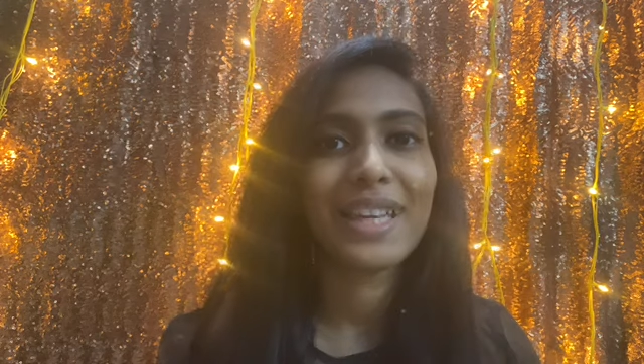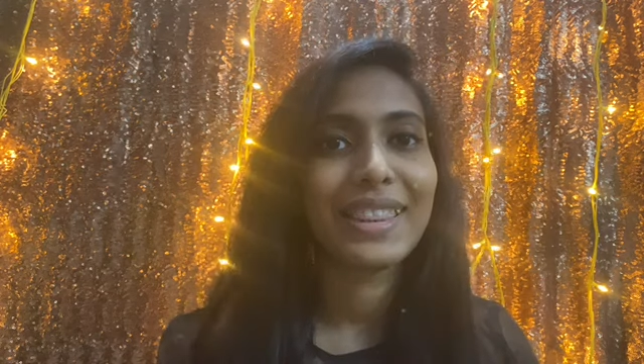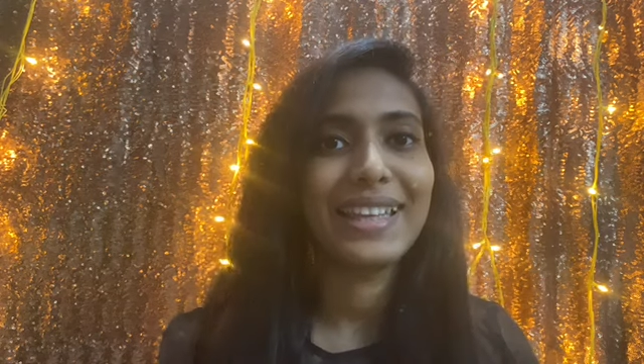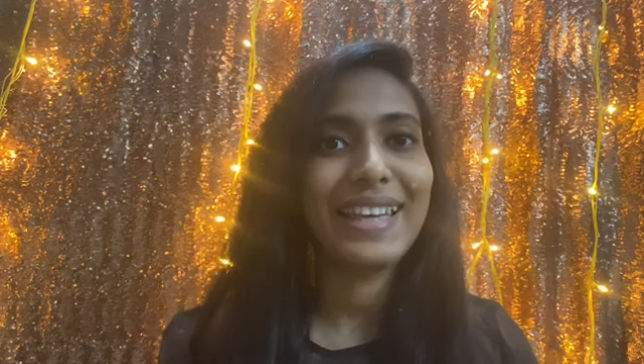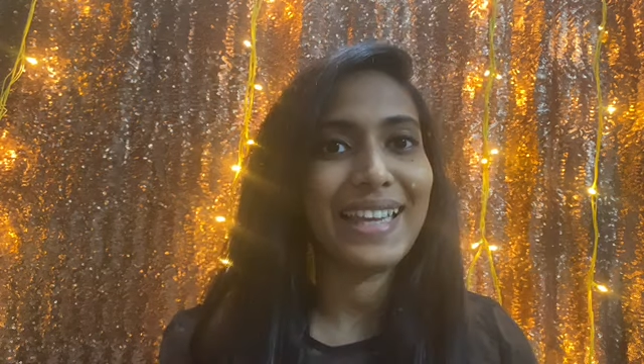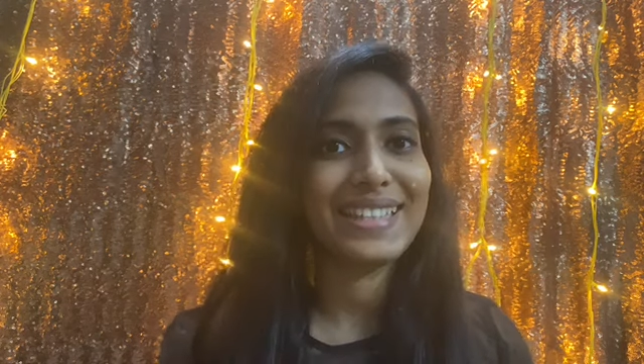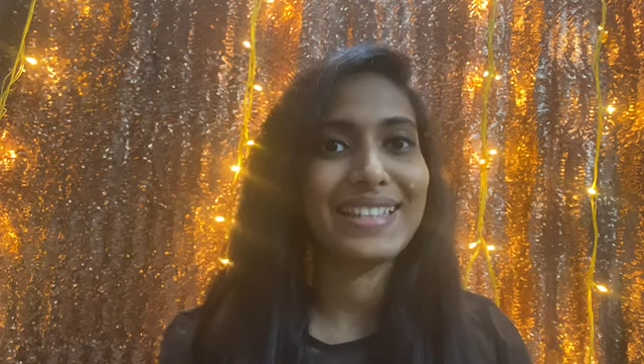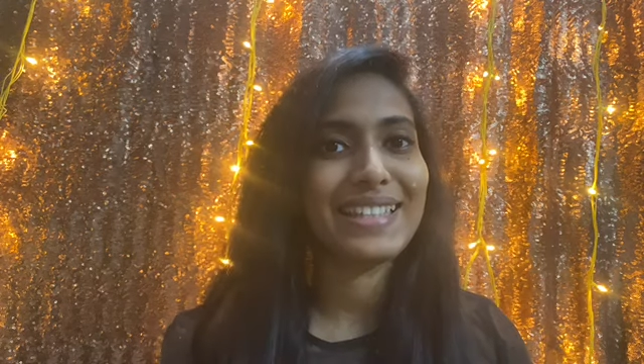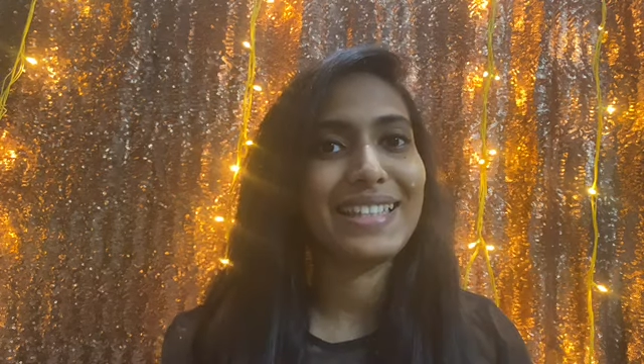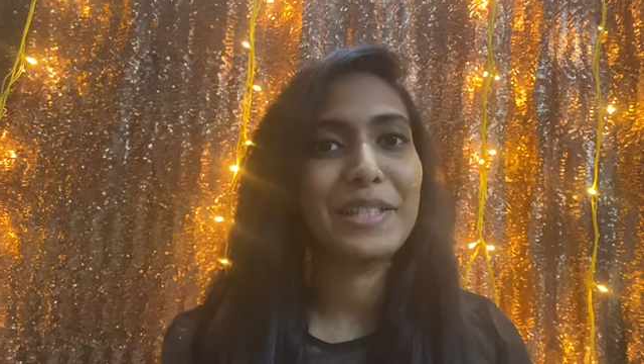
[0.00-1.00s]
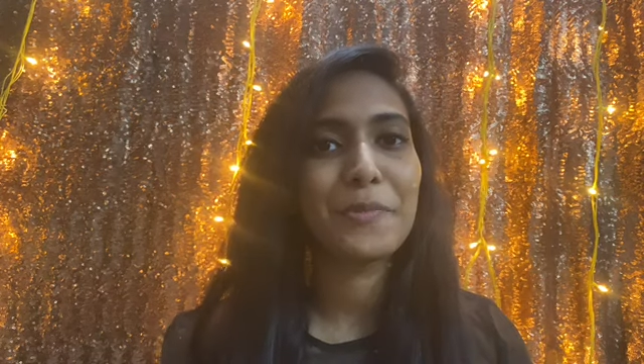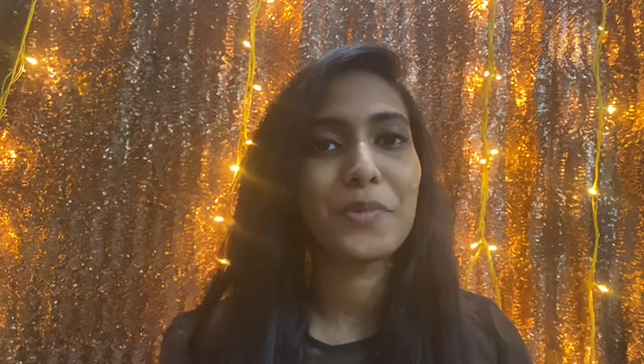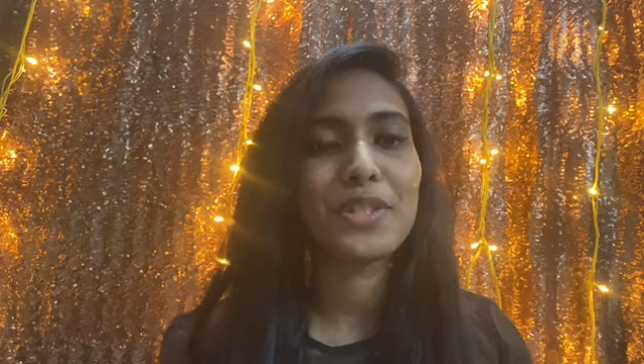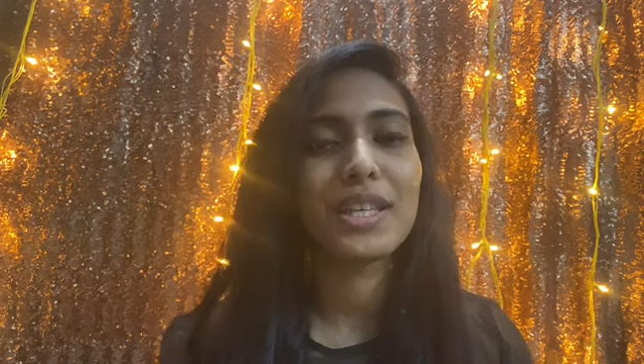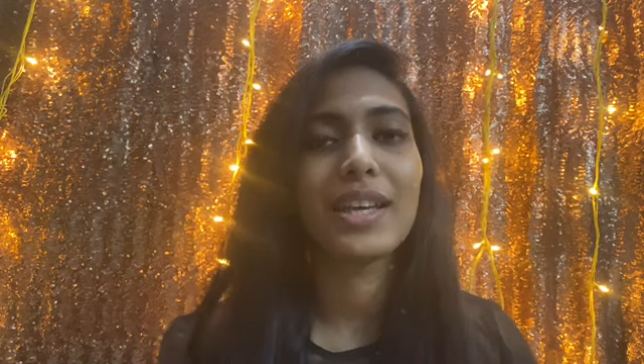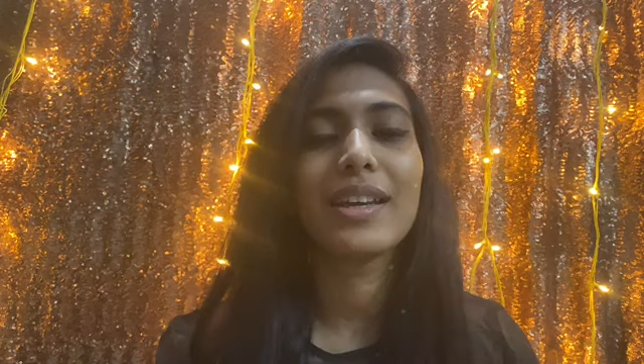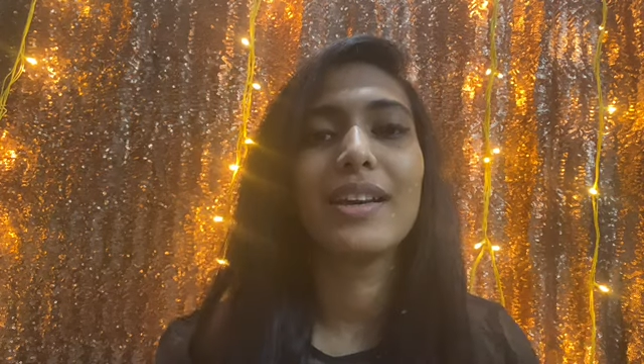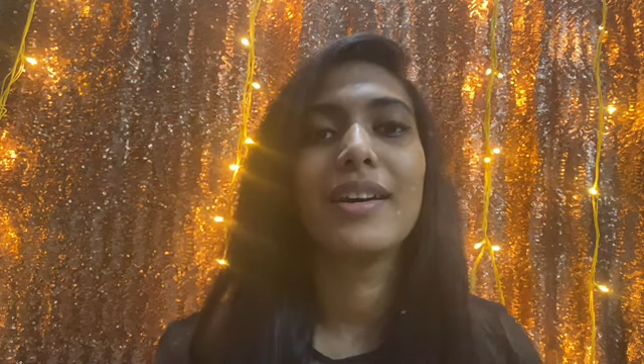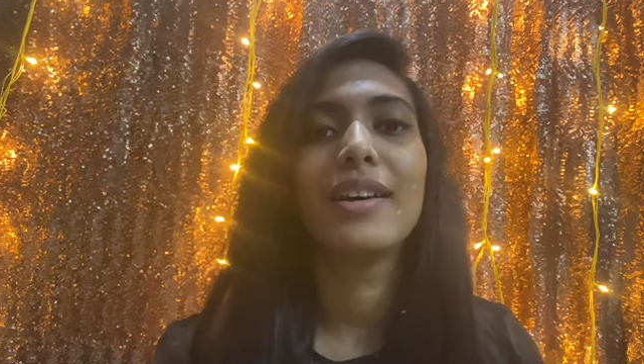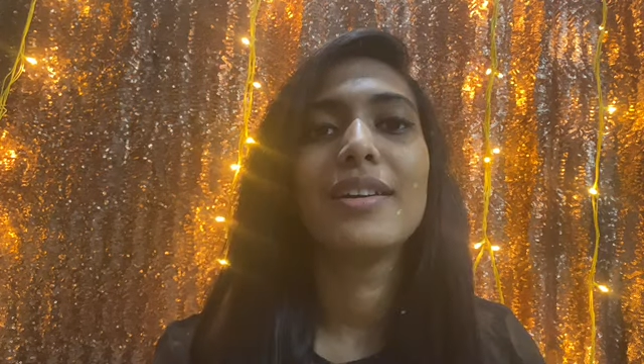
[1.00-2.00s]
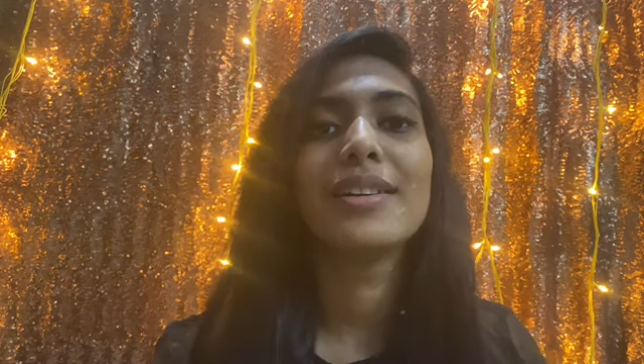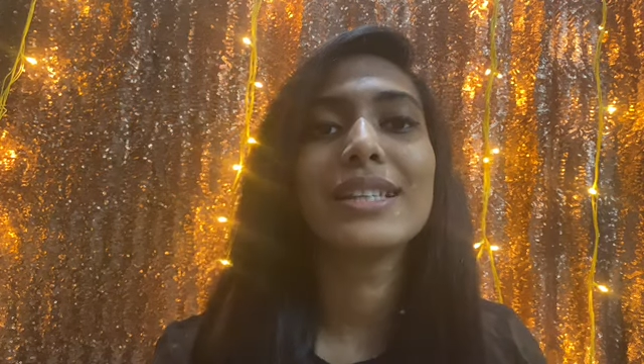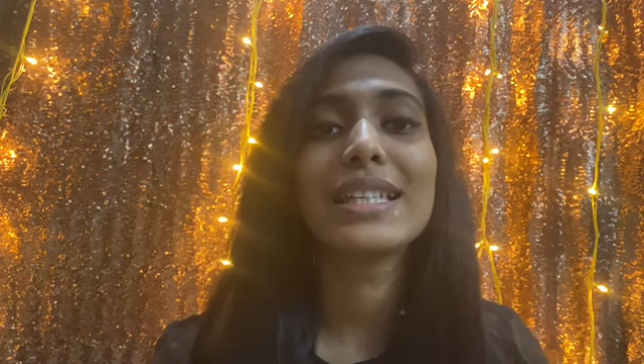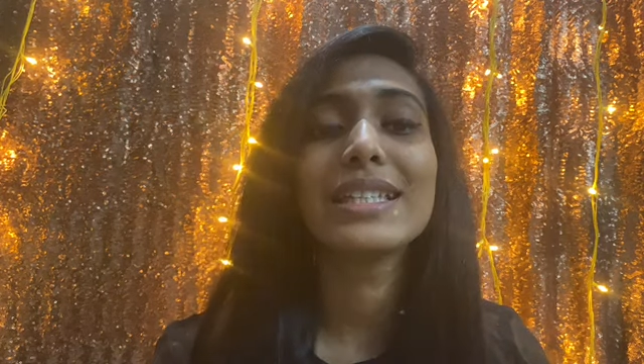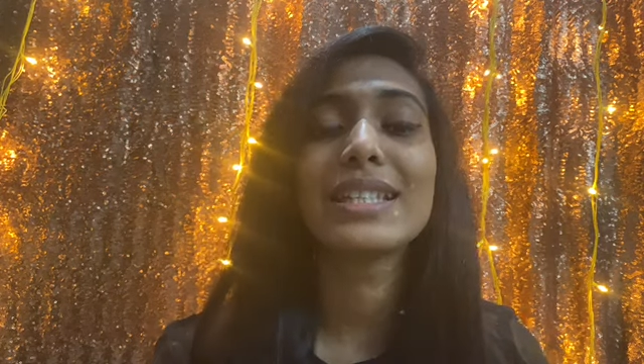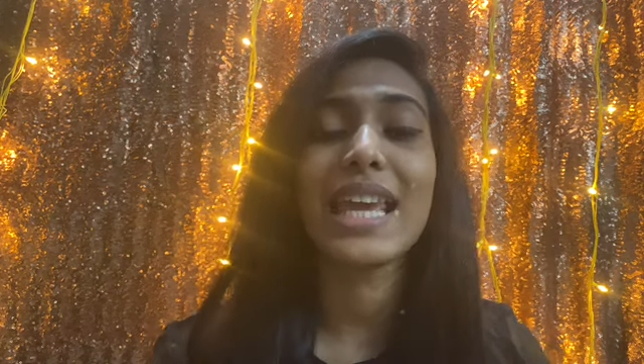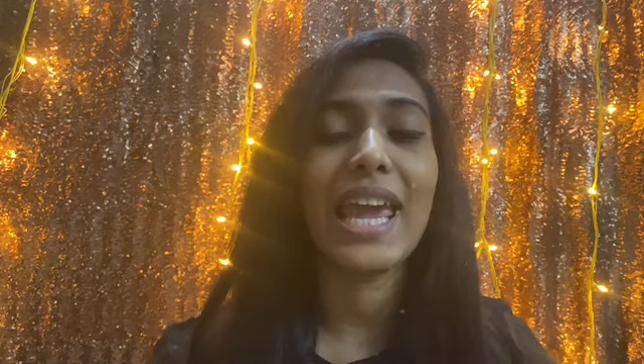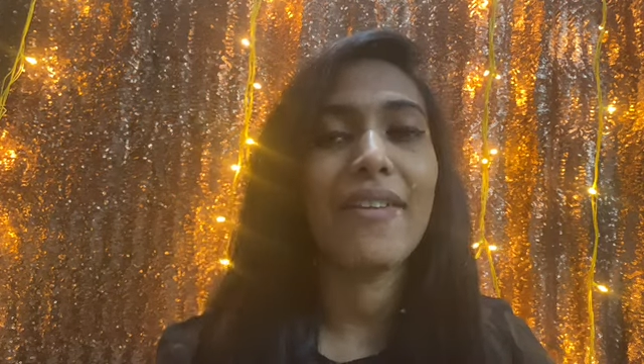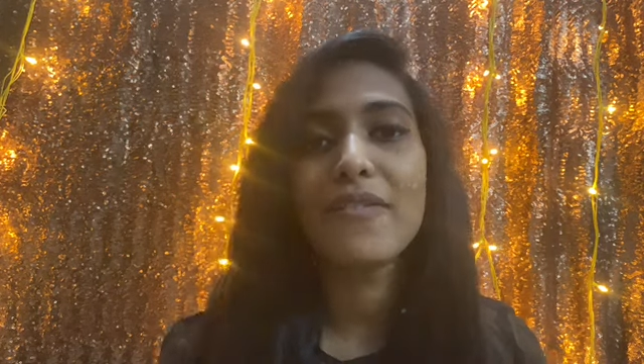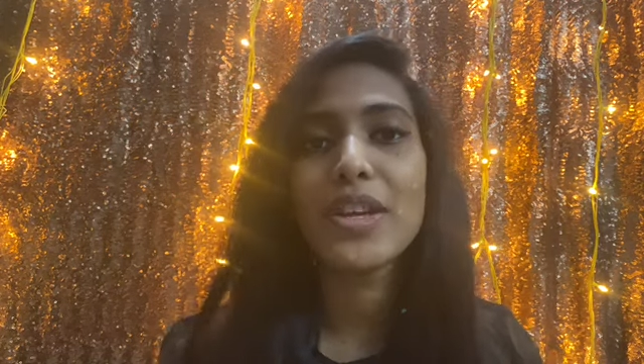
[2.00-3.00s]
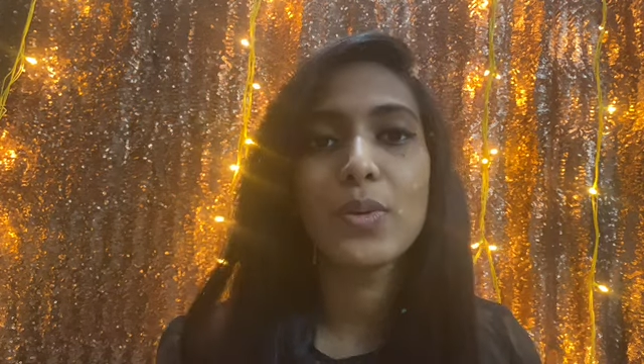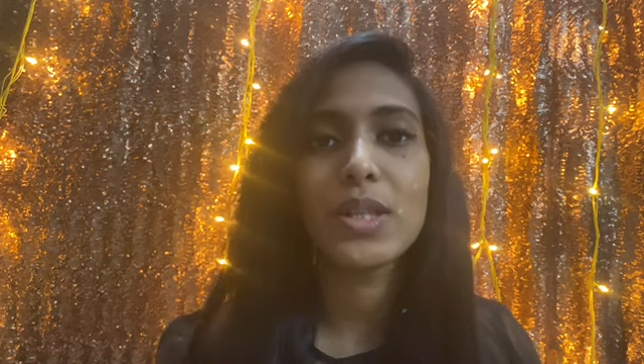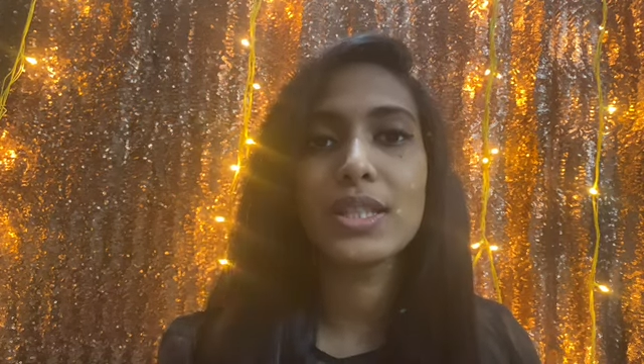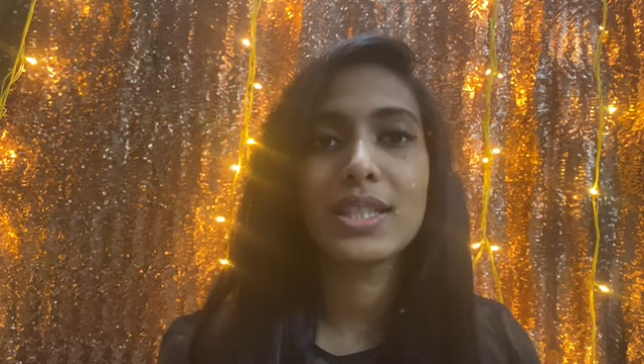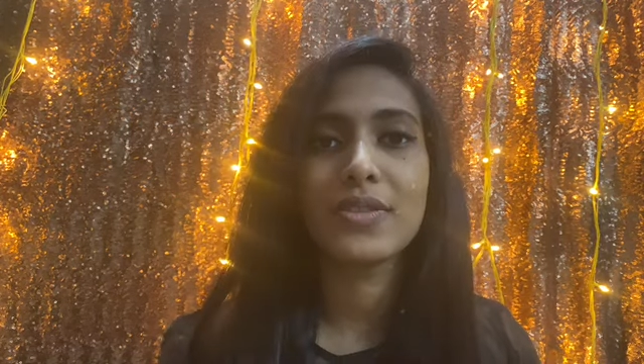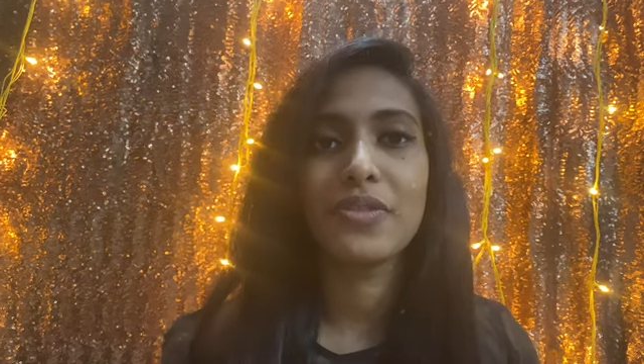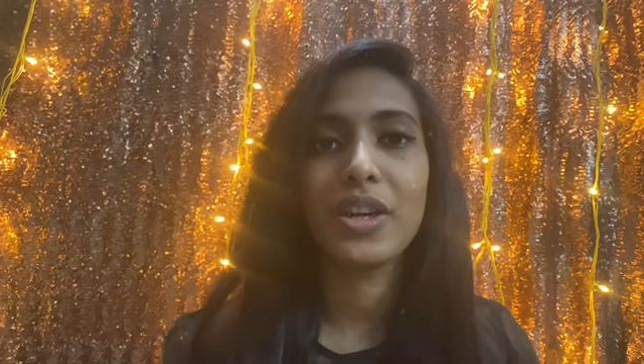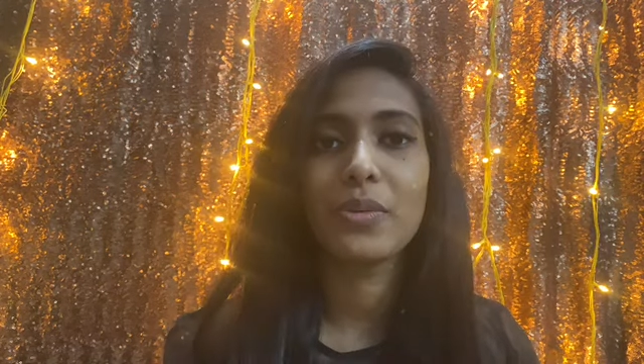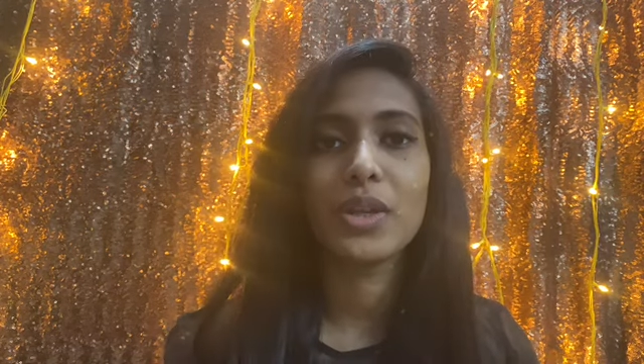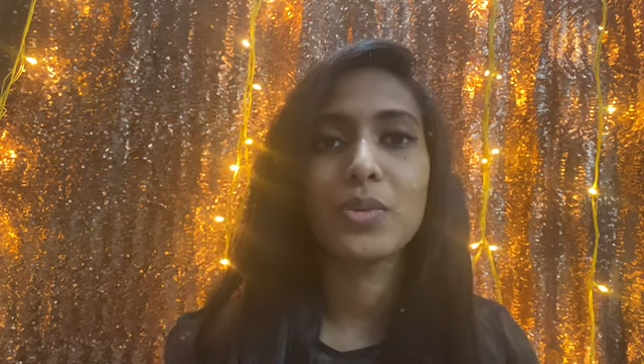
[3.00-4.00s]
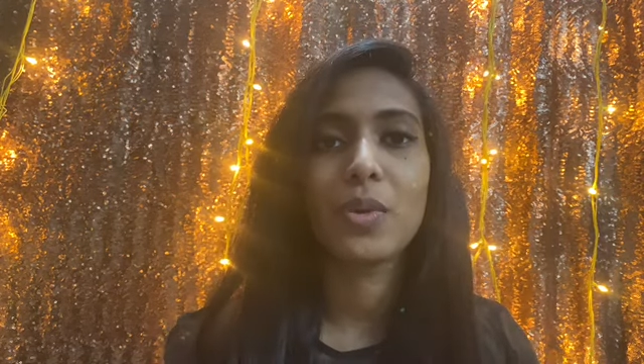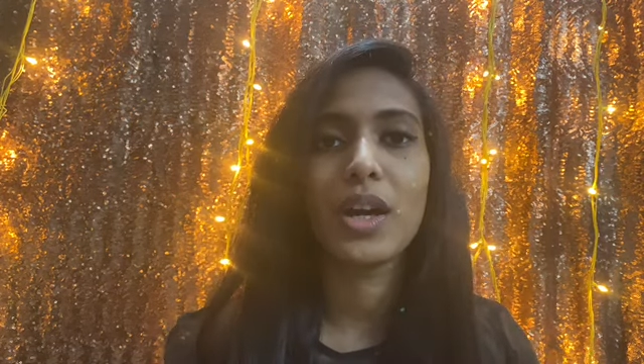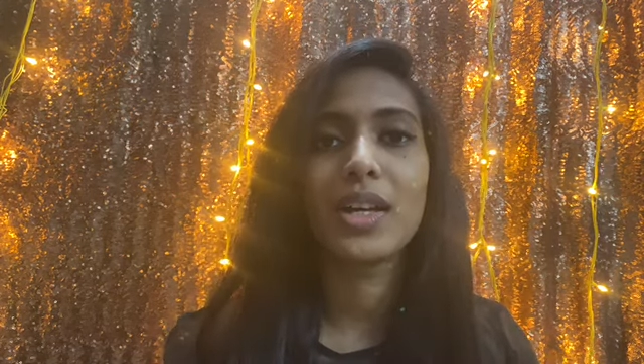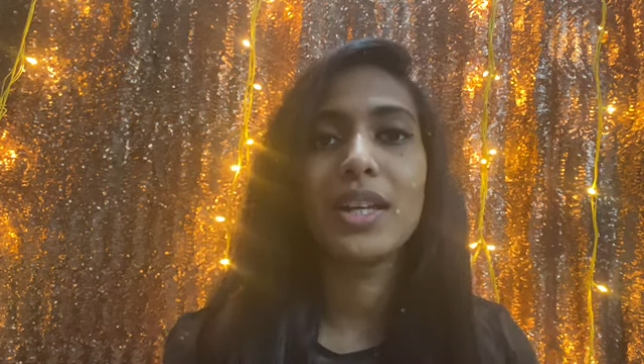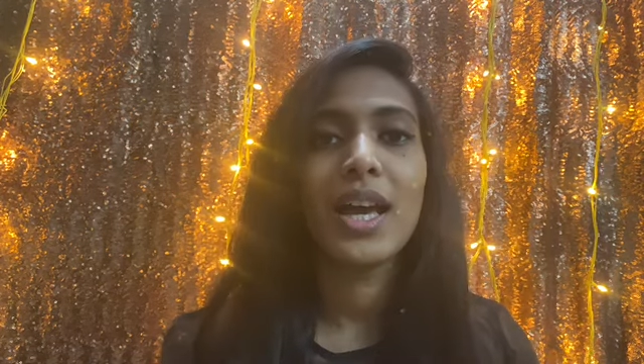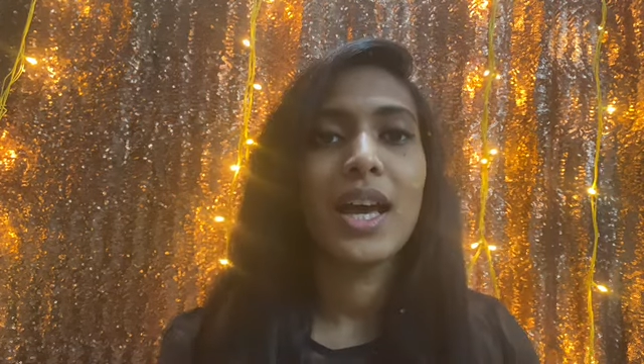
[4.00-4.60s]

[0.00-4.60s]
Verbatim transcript: The next lipstick is everyone's favorite one.